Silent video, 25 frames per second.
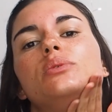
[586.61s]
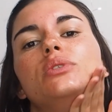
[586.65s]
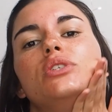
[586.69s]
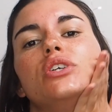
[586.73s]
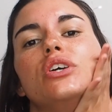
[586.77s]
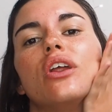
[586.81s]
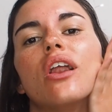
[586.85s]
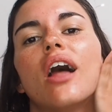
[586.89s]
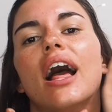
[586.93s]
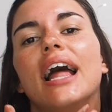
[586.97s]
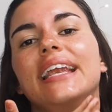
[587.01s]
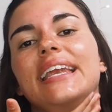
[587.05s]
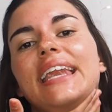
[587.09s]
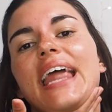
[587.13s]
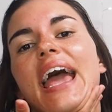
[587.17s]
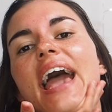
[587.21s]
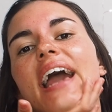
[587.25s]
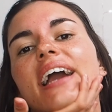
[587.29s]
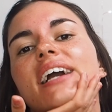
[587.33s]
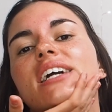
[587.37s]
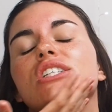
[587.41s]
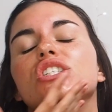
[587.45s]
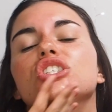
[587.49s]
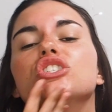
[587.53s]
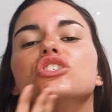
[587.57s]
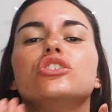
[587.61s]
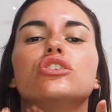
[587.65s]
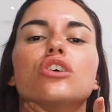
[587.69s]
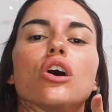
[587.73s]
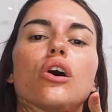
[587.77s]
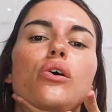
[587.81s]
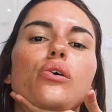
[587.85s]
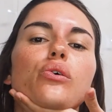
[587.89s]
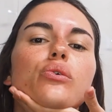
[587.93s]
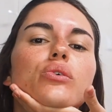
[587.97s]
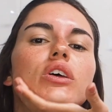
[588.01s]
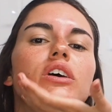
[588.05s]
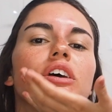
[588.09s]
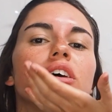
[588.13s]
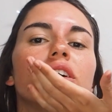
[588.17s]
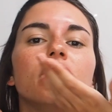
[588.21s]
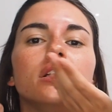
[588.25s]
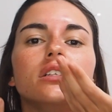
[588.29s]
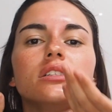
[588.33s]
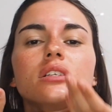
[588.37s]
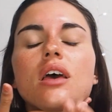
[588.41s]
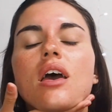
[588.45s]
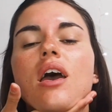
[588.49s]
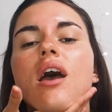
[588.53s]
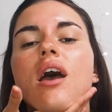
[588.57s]
We do like neck and
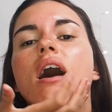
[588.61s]
shoulders.